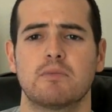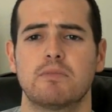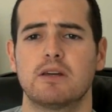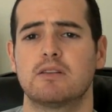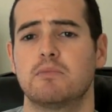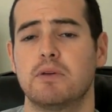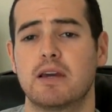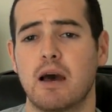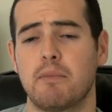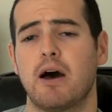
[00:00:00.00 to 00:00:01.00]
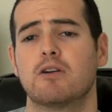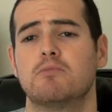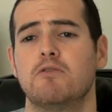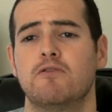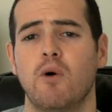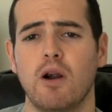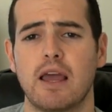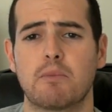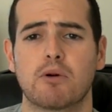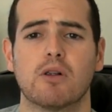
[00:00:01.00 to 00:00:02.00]
something to come out before
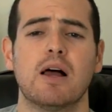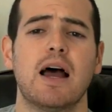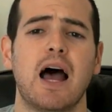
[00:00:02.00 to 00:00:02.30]
April.